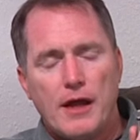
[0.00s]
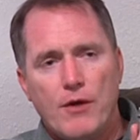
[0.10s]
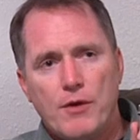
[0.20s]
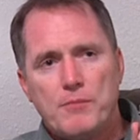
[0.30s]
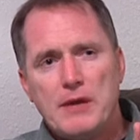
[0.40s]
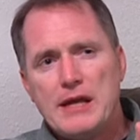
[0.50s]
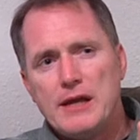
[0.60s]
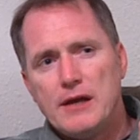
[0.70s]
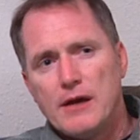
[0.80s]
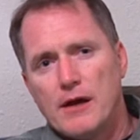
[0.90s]
it would
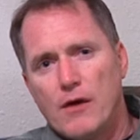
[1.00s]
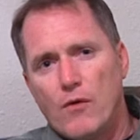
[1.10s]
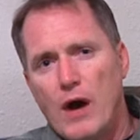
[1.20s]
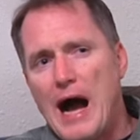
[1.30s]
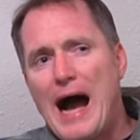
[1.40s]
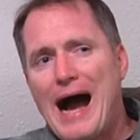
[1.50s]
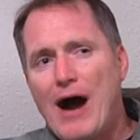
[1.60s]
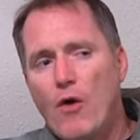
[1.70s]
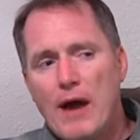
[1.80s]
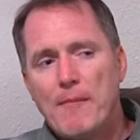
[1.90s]
be well, how